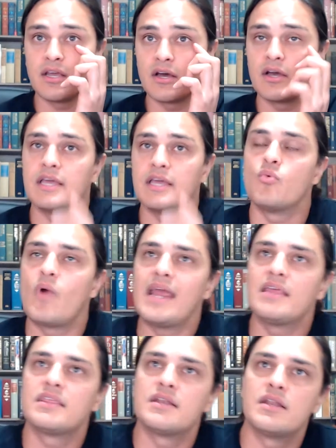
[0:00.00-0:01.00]
in a
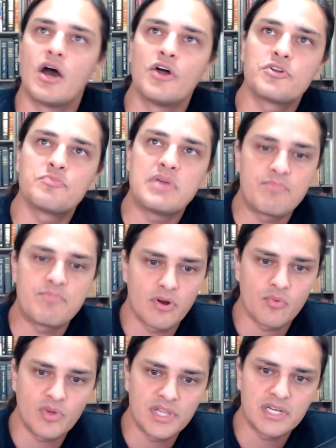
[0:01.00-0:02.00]
way that other people
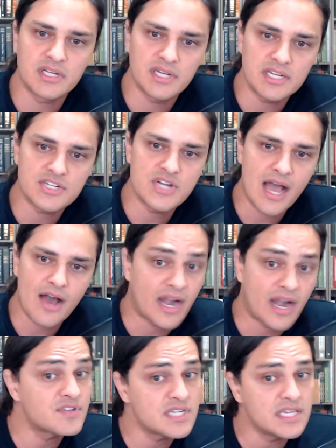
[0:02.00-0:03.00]
aren't willing to niche down. And
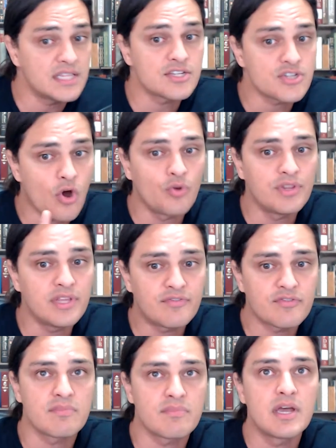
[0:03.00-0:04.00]
I've seen this only
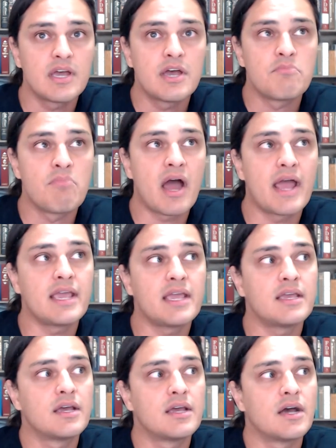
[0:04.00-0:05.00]
from
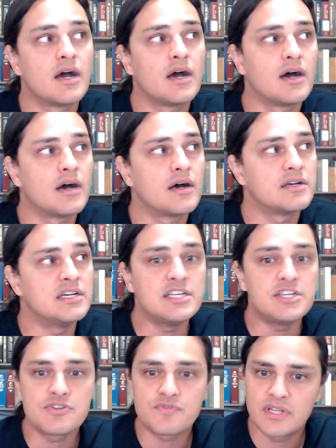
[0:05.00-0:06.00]
my
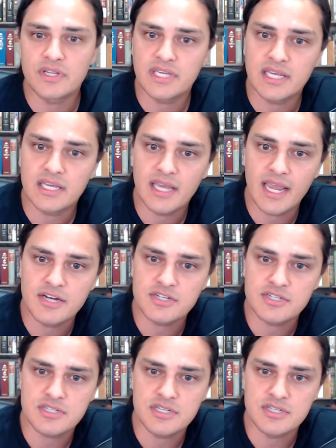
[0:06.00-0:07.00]
niche friendly
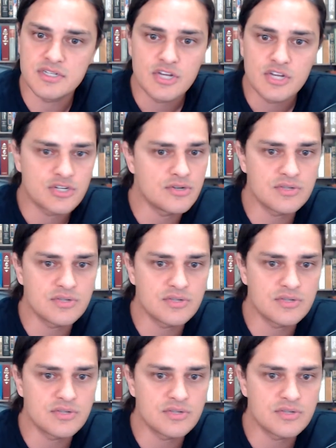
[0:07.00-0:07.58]
agencies. Choose a